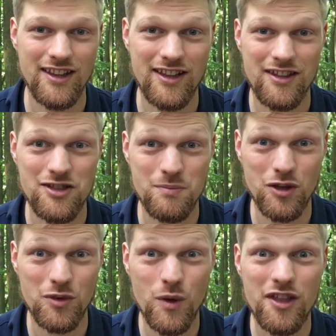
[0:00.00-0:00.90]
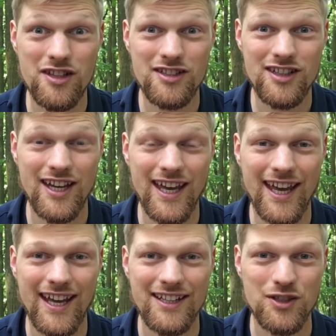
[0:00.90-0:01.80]
that this brought with it,
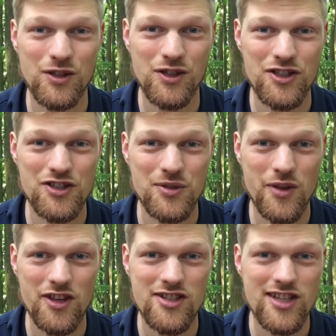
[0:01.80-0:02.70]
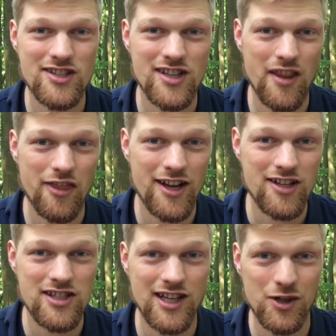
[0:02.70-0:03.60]
and also the 16
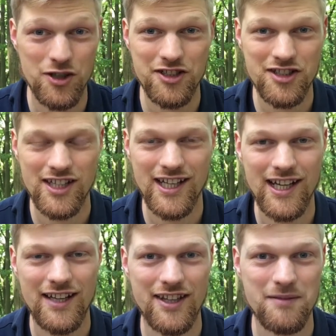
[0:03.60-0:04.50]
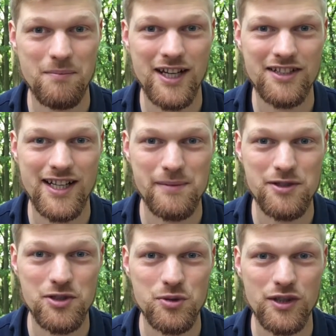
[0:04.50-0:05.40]
things I learned that might
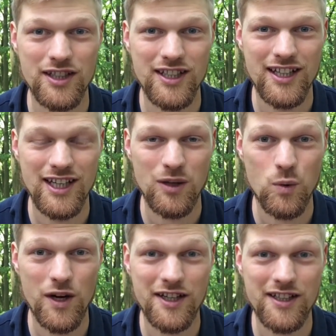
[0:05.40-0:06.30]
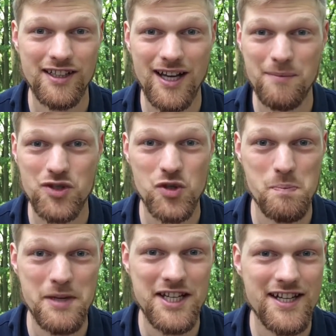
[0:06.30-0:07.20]
help you when it comes
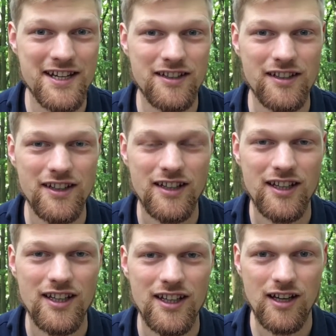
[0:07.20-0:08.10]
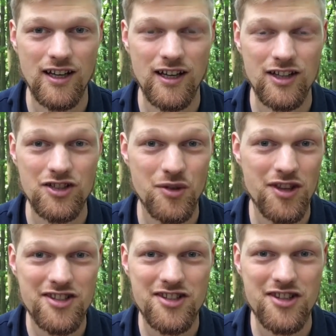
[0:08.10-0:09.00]
to media. So
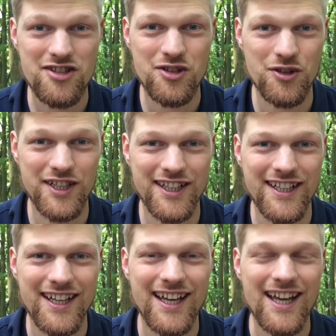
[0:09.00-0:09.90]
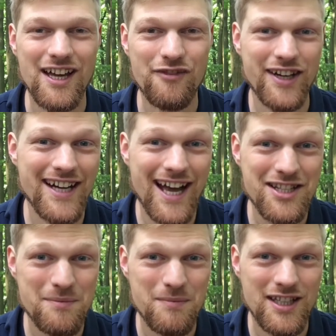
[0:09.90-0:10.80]
this is the story. A friend
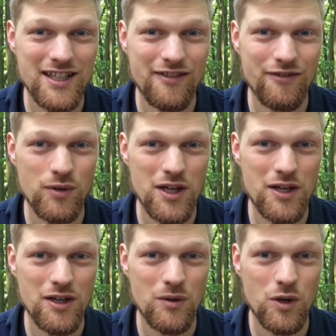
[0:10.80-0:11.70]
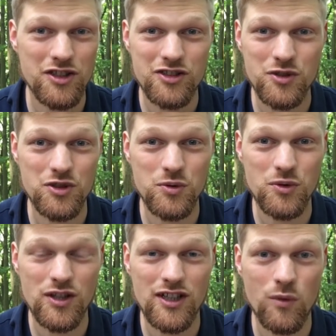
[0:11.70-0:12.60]
asked me if we wanted to
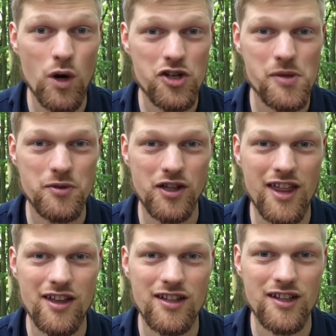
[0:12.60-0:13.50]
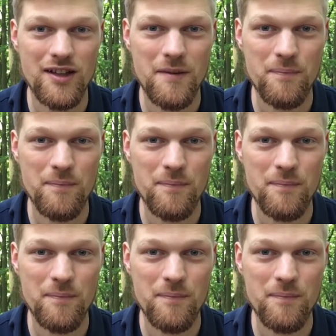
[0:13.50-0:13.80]
do a workshop together